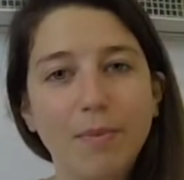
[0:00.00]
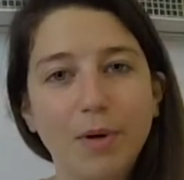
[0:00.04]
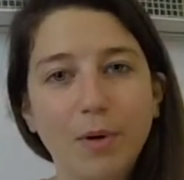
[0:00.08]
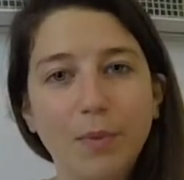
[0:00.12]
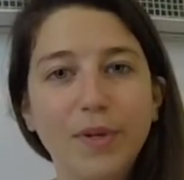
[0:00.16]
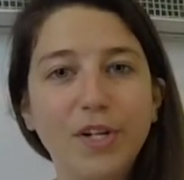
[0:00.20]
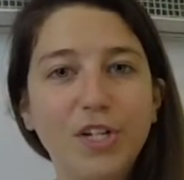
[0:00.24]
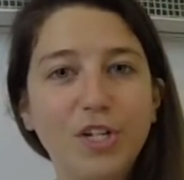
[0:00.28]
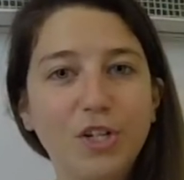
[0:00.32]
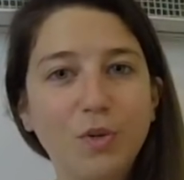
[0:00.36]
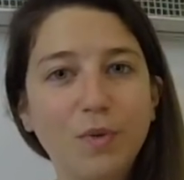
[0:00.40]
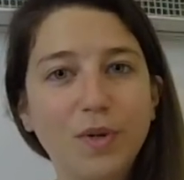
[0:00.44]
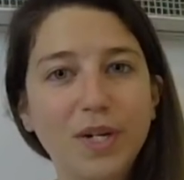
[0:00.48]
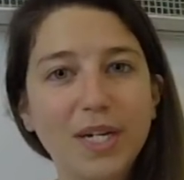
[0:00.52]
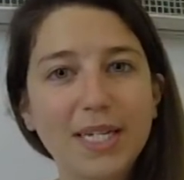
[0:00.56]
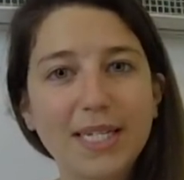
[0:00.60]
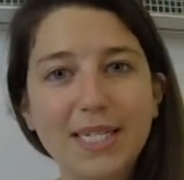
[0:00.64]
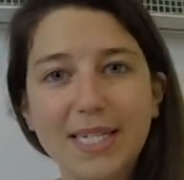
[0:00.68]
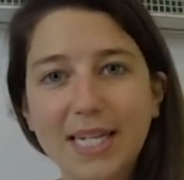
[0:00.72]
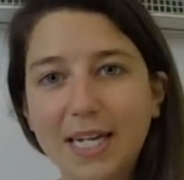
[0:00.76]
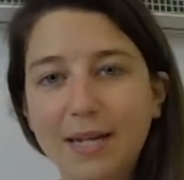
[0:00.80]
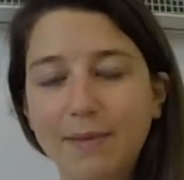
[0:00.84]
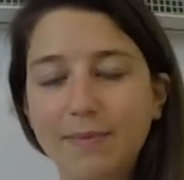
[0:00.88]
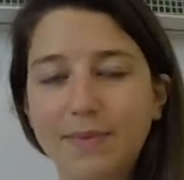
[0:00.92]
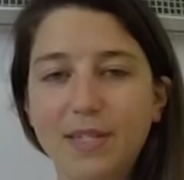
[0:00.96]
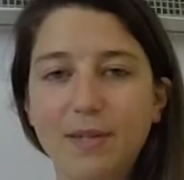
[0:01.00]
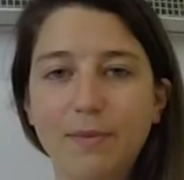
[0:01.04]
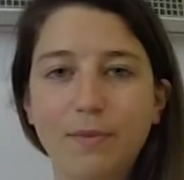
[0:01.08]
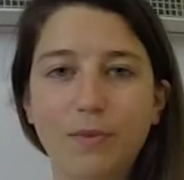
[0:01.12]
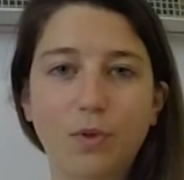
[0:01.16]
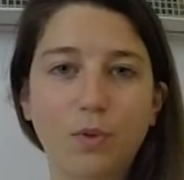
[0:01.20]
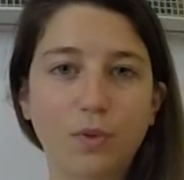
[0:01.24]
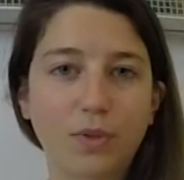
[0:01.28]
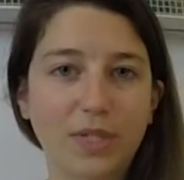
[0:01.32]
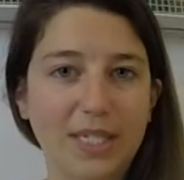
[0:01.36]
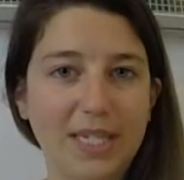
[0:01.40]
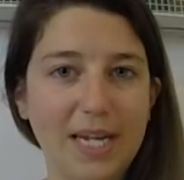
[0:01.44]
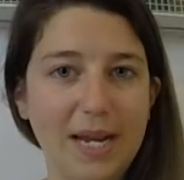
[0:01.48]
but we do want to stay in
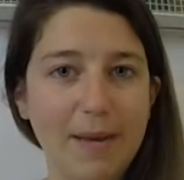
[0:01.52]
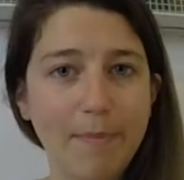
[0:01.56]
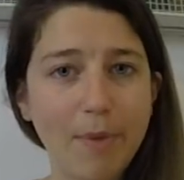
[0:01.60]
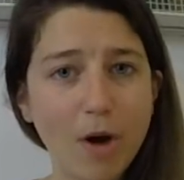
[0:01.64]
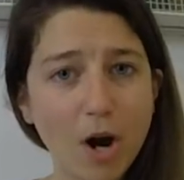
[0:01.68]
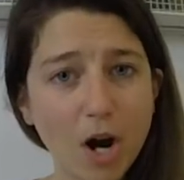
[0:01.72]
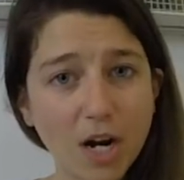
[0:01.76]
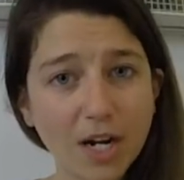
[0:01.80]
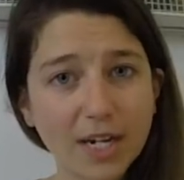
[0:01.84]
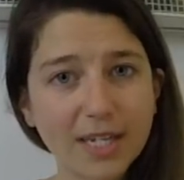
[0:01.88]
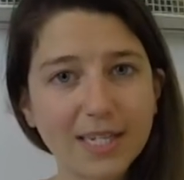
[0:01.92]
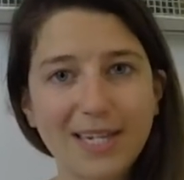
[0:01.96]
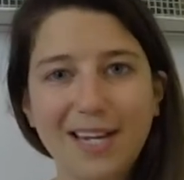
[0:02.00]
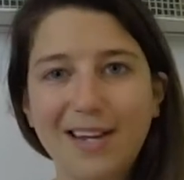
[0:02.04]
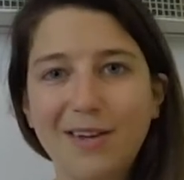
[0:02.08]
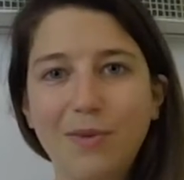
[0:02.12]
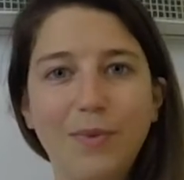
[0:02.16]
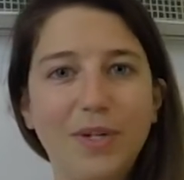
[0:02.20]
some cool state parks,